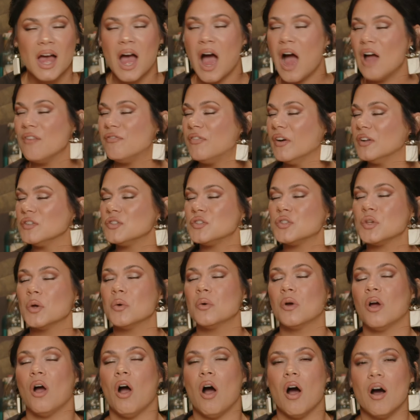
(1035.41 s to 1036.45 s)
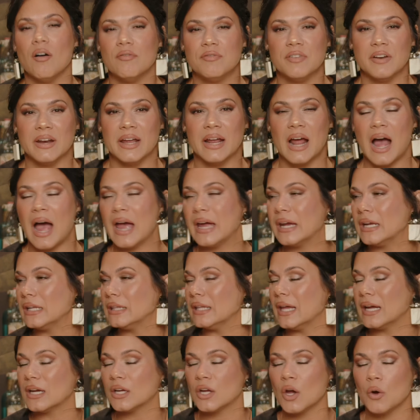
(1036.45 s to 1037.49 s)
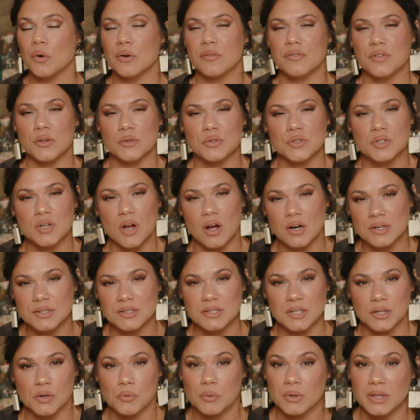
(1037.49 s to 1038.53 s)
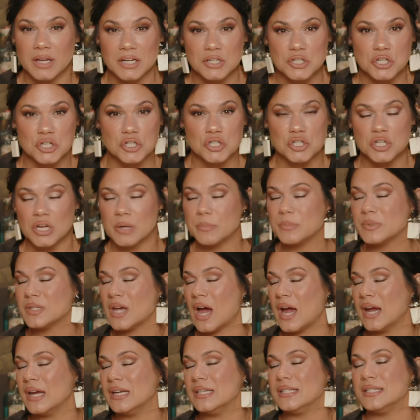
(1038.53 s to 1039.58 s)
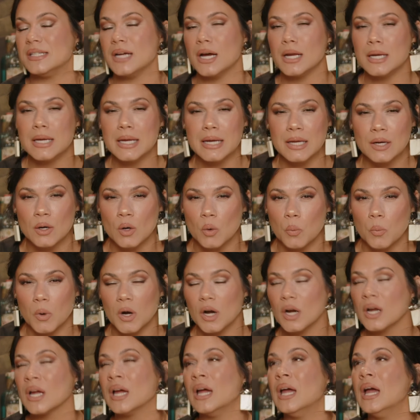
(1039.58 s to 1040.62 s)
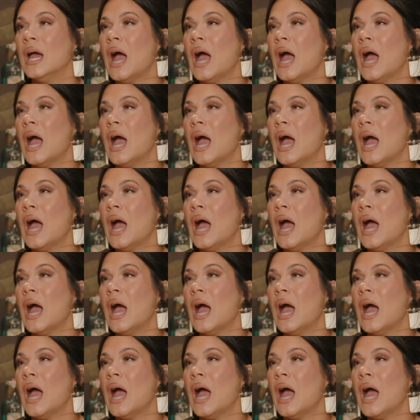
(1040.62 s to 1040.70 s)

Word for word: I felt so confident. I had let go of those toxic relationships. I had done inner work.